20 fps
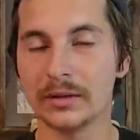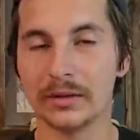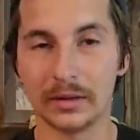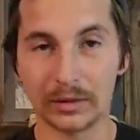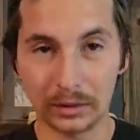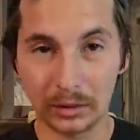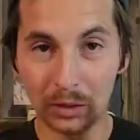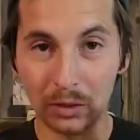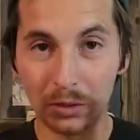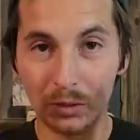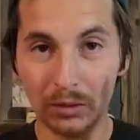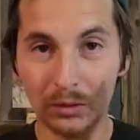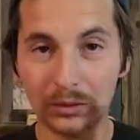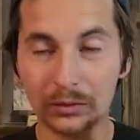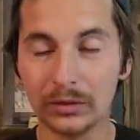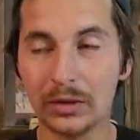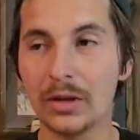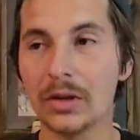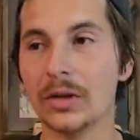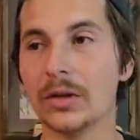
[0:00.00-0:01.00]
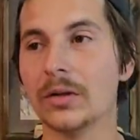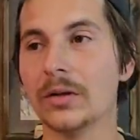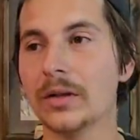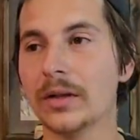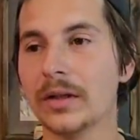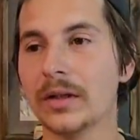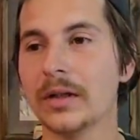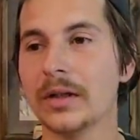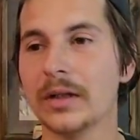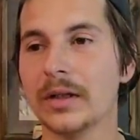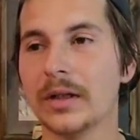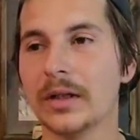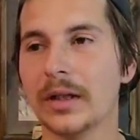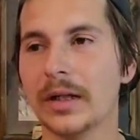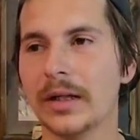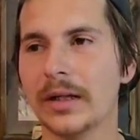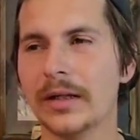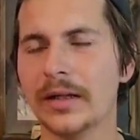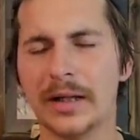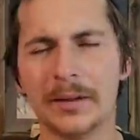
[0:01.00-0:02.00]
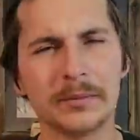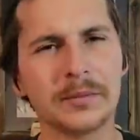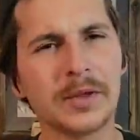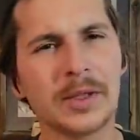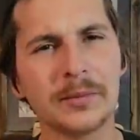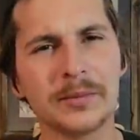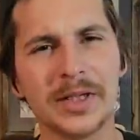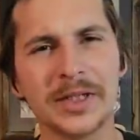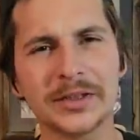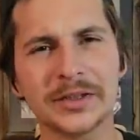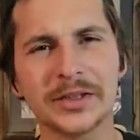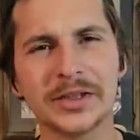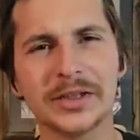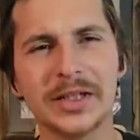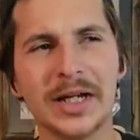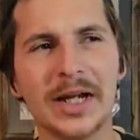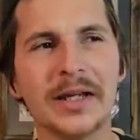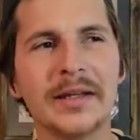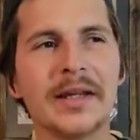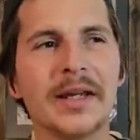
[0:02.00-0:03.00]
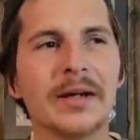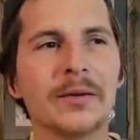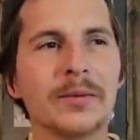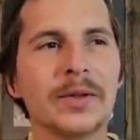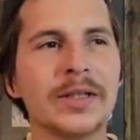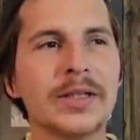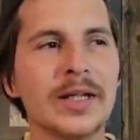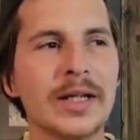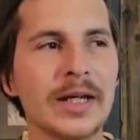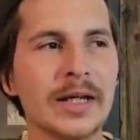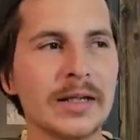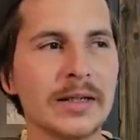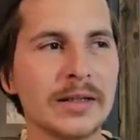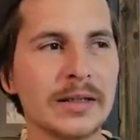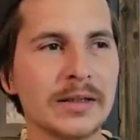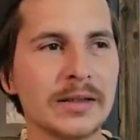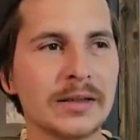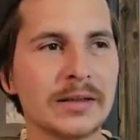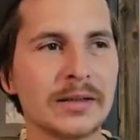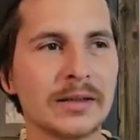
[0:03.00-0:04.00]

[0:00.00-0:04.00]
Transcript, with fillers: The coal road, and I'm actually glad that we did.